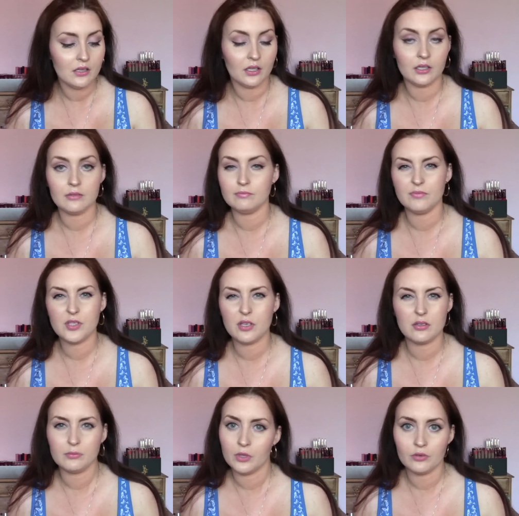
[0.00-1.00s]
like um,
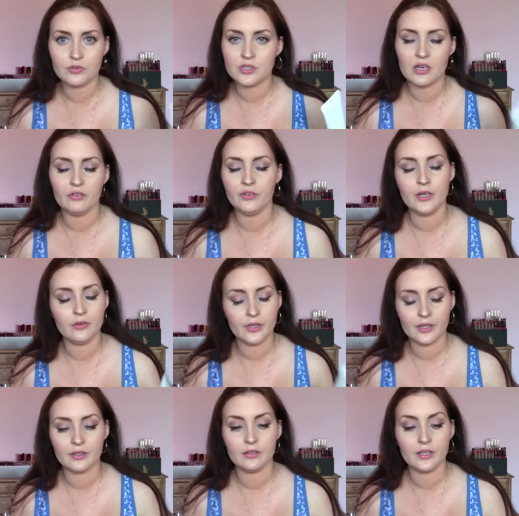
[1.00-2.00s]
sodium lauryl sulfate or
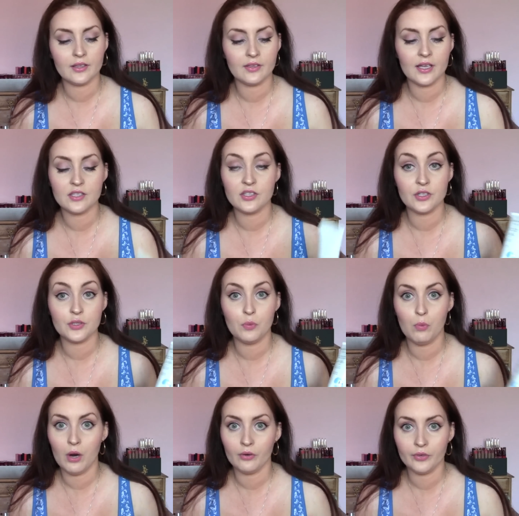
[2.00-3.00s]
anything like that, so you don't
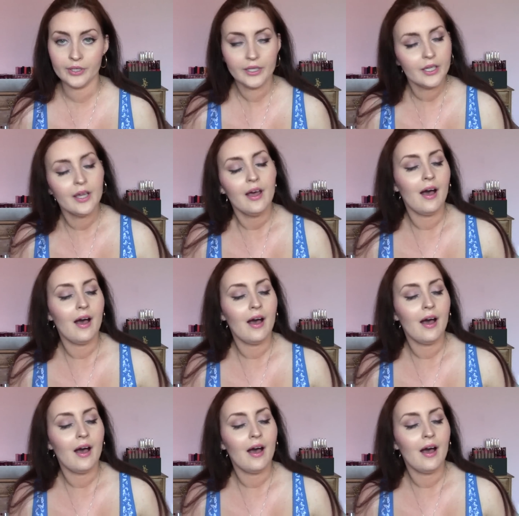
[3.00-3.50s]
have to worry.